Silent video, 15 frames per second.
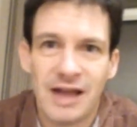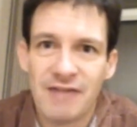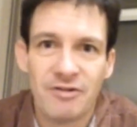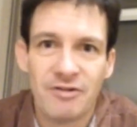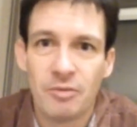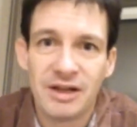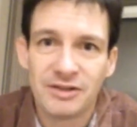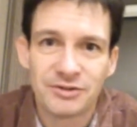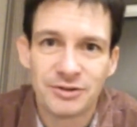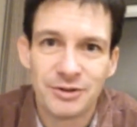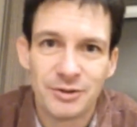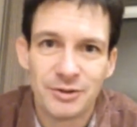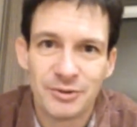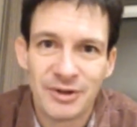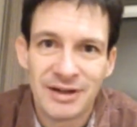Oh, that's a
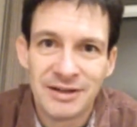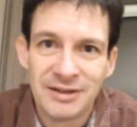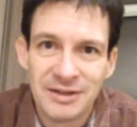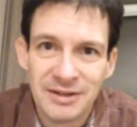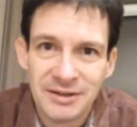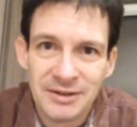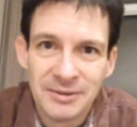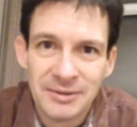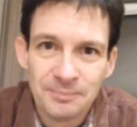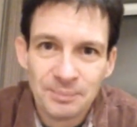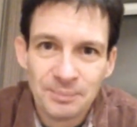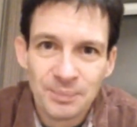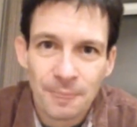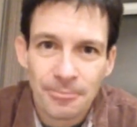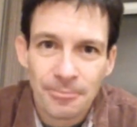pity. Oh,
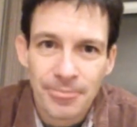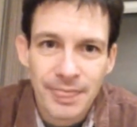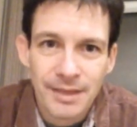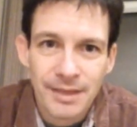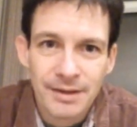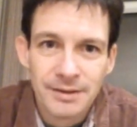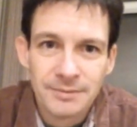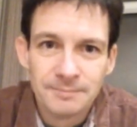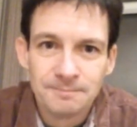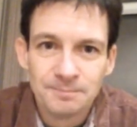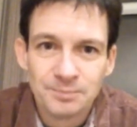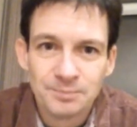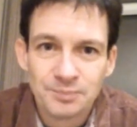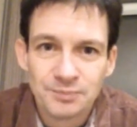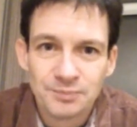that's that. Is
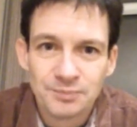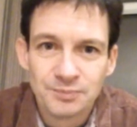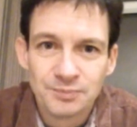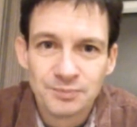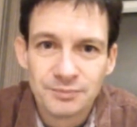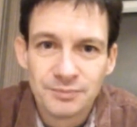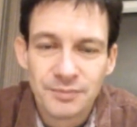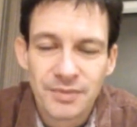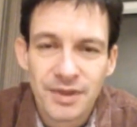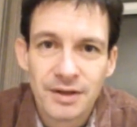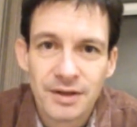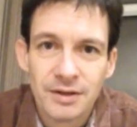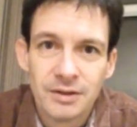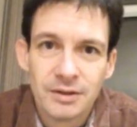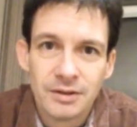it was it a
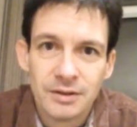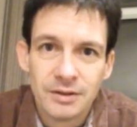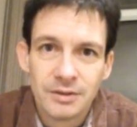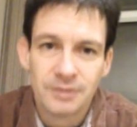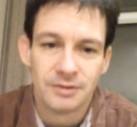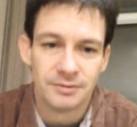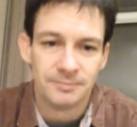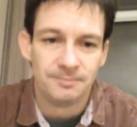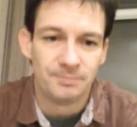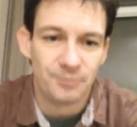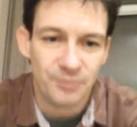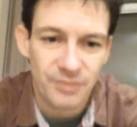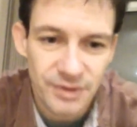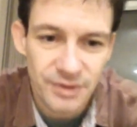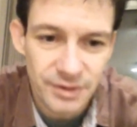silver or gold
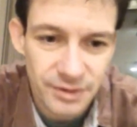ring?